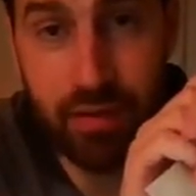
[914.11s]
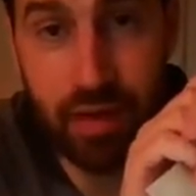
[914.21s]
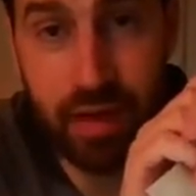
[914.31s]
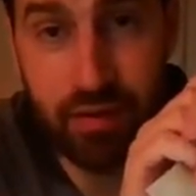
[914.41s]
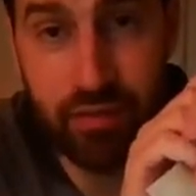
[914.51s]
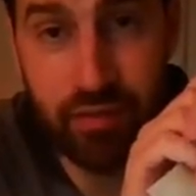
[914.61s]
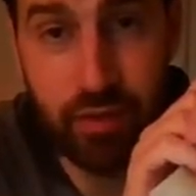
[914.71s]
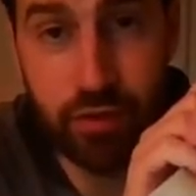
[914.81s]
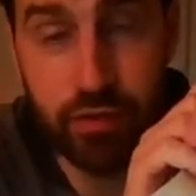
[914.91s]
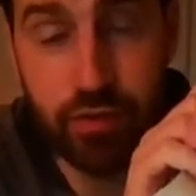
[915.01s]
at
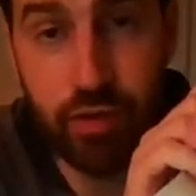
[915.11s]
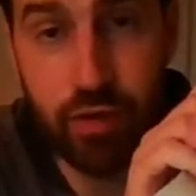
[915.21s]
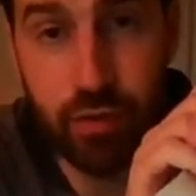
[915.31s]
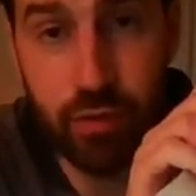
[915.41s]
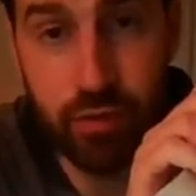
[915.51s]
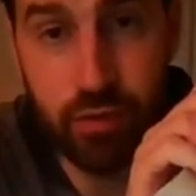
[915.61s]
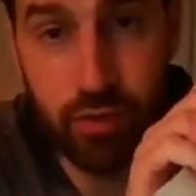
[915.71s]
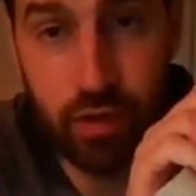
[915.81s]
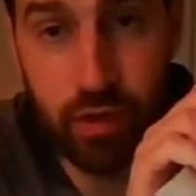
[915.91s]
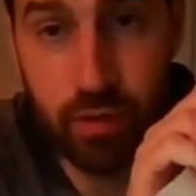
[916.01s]
first go
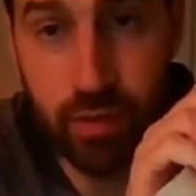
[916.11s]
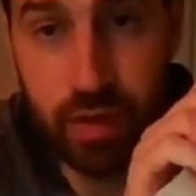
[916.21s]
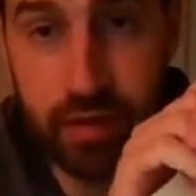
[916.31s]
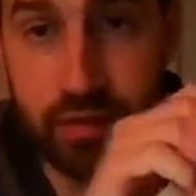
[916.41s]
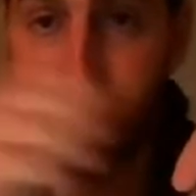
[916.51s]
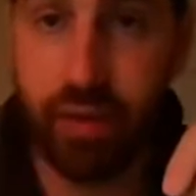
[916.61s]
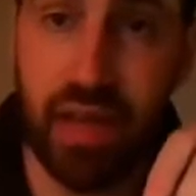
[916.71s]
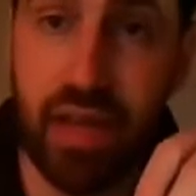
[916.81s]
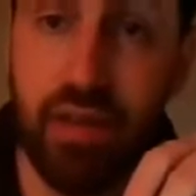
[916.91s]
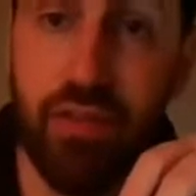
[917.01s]
slow. It's
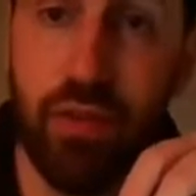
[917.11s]
okay if you